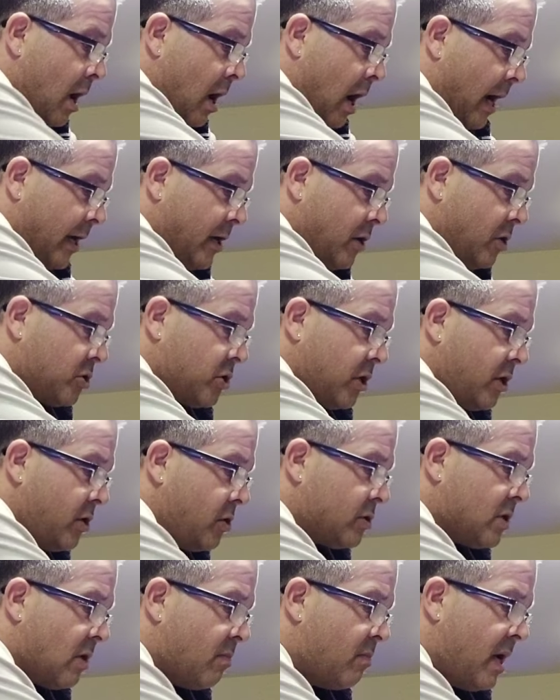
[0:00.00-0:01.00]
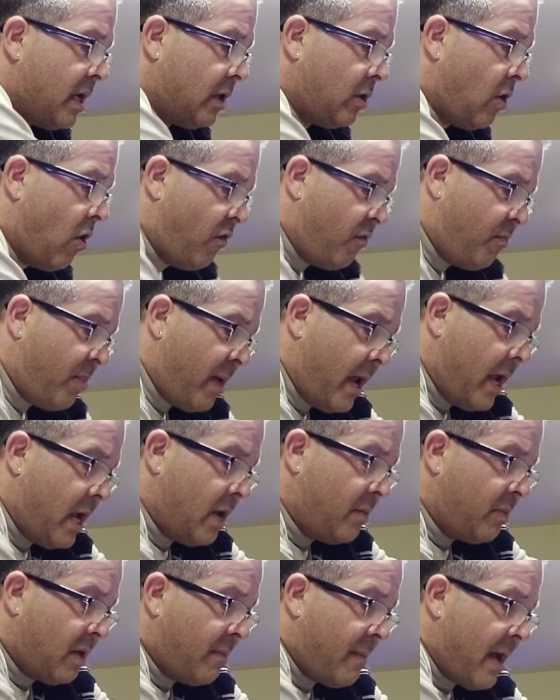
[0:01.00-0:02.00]
I usually use a meatloaf
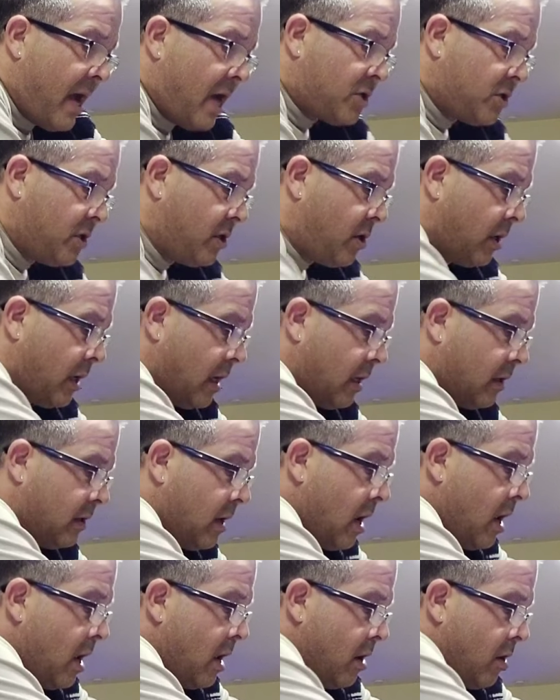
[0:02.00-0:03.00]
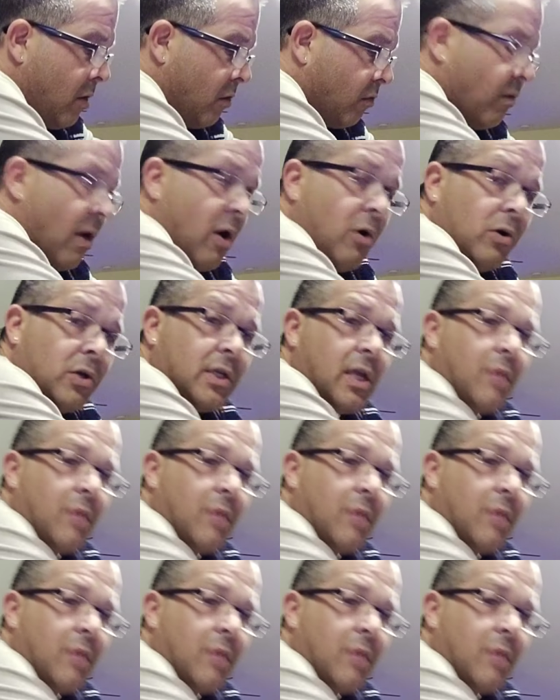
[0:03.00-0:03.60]
pan, but I'm actually going to roast the